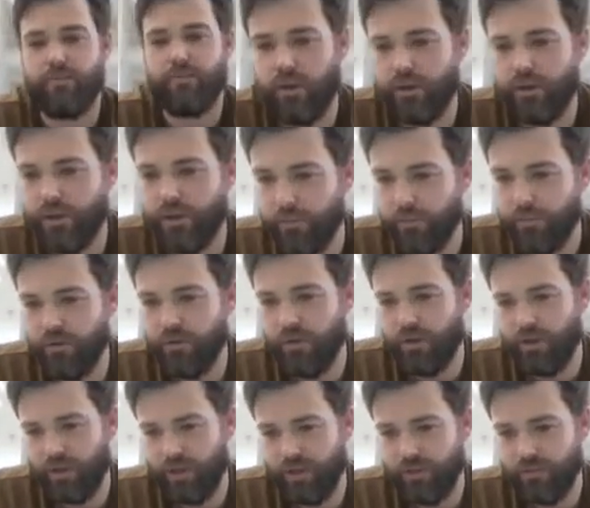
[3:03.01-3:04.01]
On a number
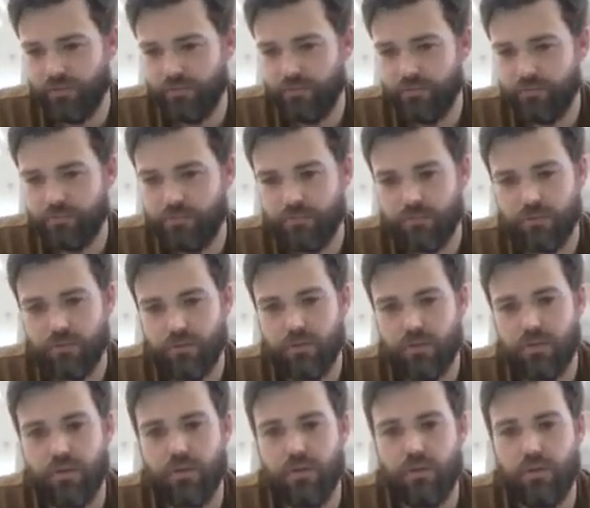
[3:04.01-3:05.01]
line,
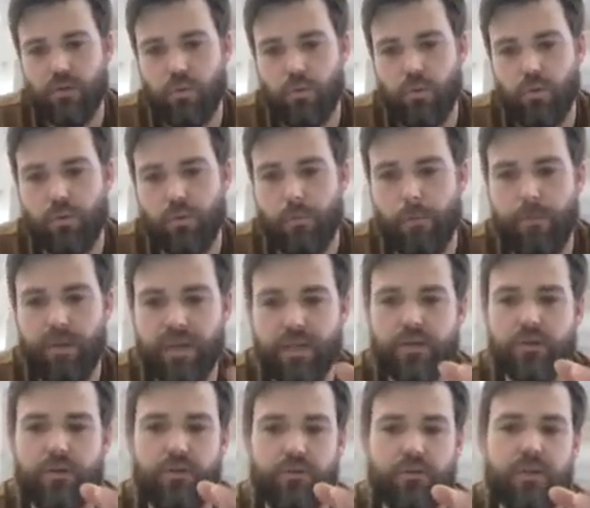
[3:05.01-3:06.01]
the
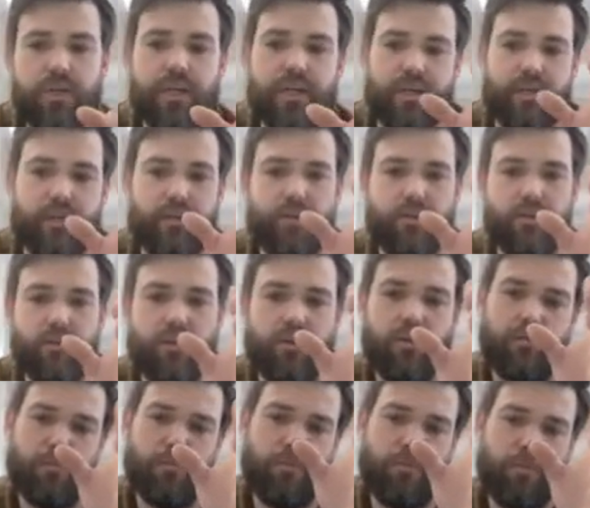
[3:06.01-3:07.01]
bigger you get,
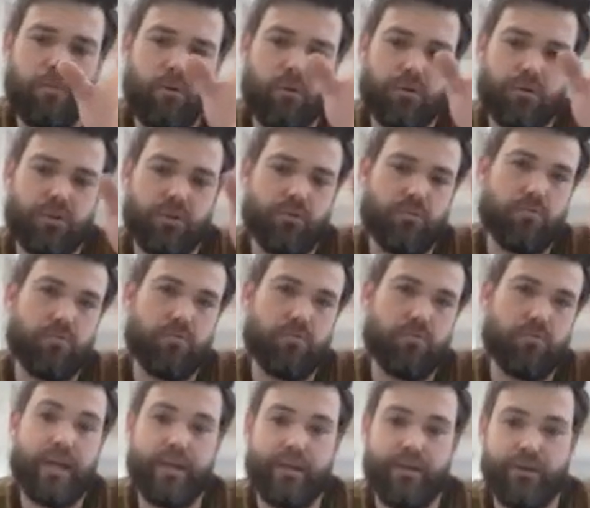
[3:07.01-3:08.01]
the more to the
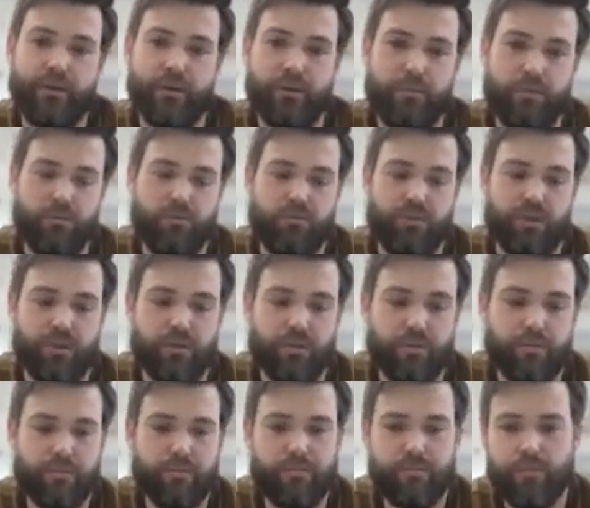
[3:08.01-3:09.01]
right you're moving.
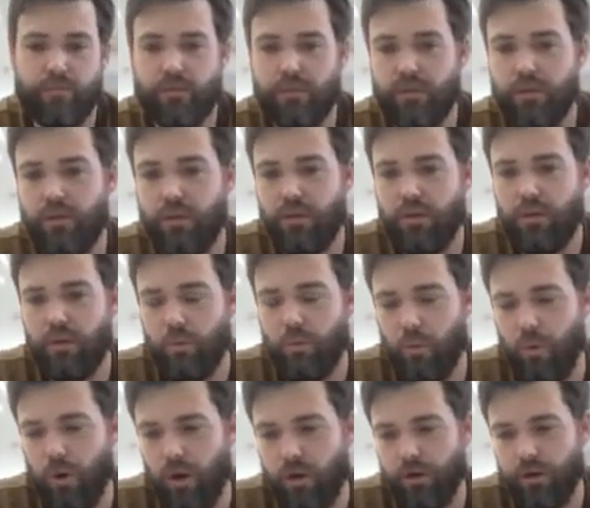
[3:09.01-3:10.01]

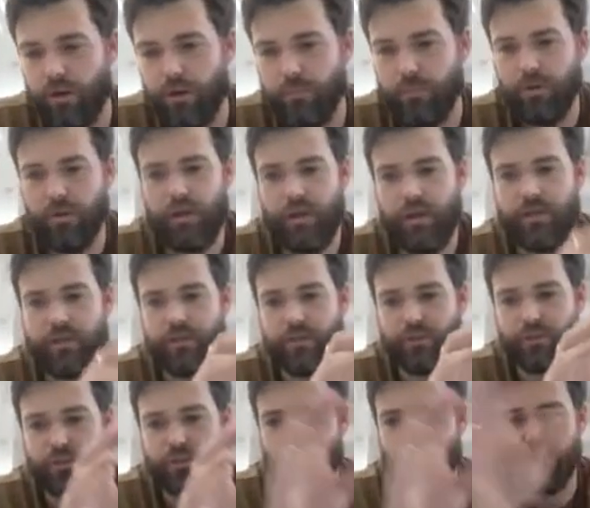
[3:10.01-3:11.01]
On a number line,
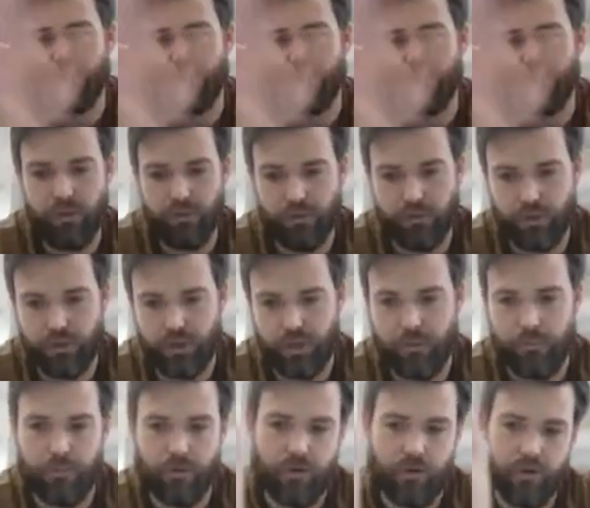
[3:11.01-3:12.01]
the smaller the
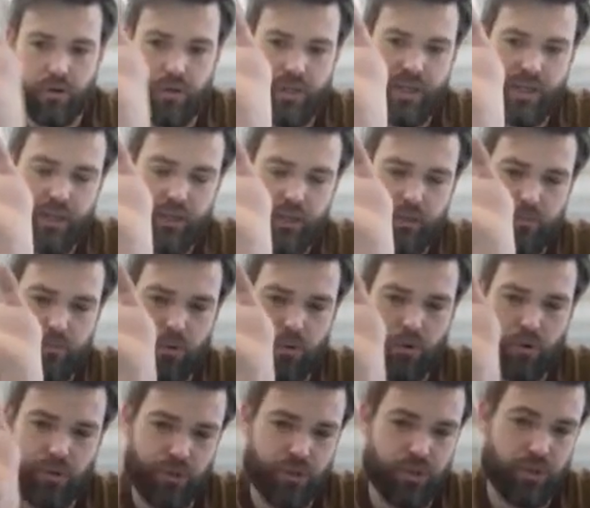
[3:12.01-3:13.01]
number, the
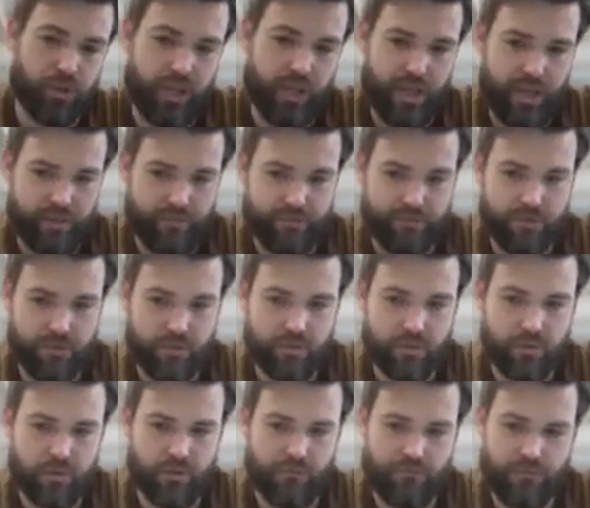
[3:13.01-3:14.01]
more to the left,
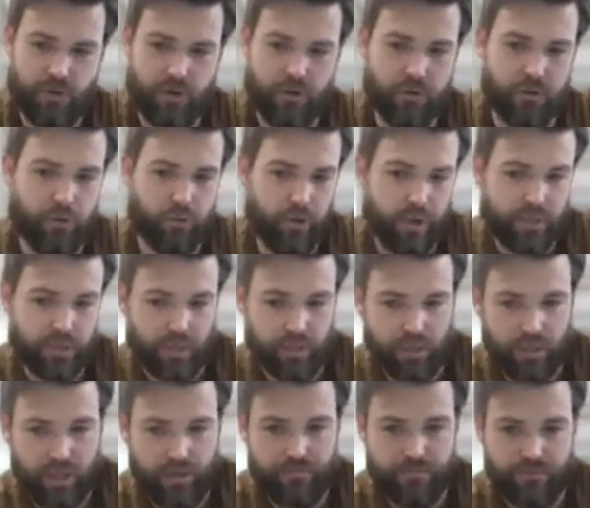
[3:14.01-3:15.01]
the farther away to
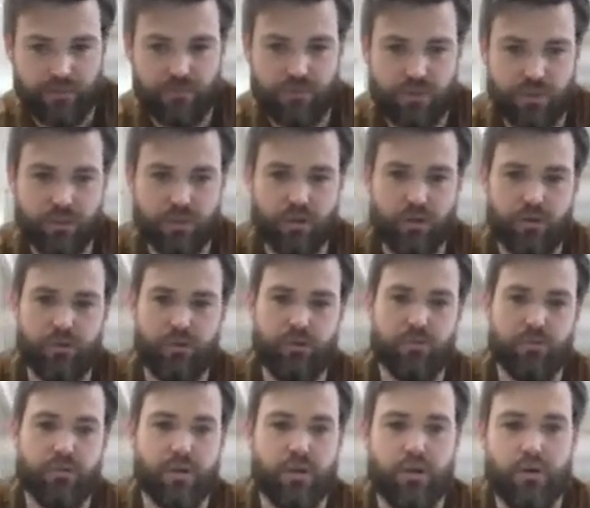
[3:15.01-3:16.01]
the left of 0
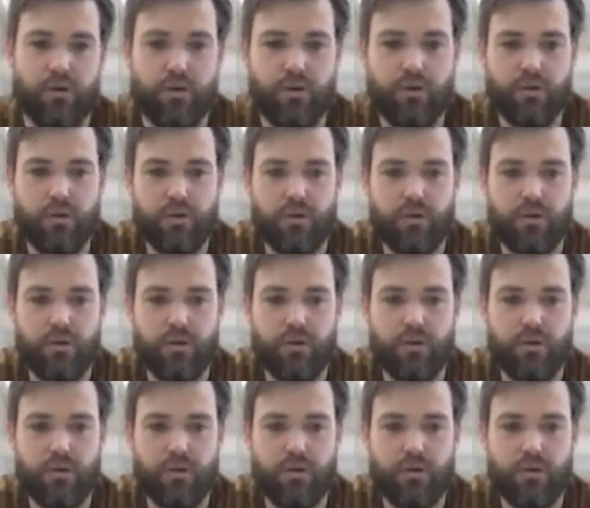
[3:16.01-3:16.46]
you go.